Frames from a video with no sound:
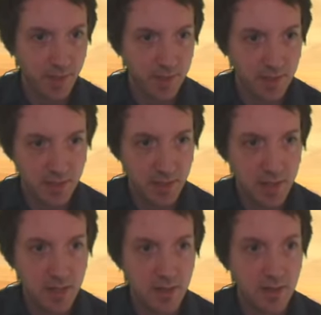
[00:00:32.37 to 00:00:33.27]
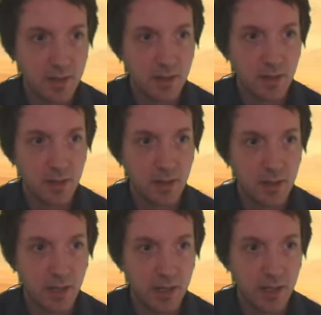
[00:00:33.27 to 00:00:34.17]
Let's see.
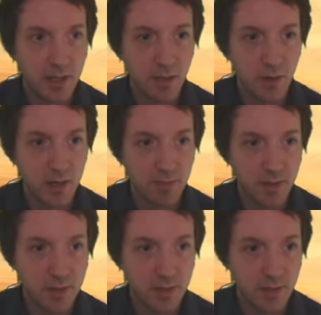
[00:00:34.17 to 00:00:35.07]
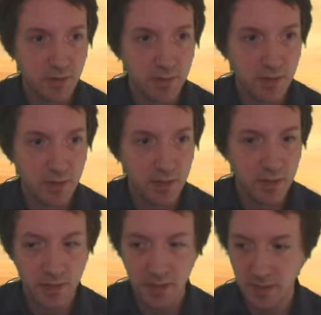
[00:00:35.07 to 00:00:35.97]
I need to grab myself
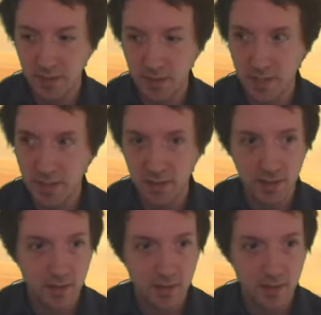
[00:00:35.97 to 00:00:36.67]
a link.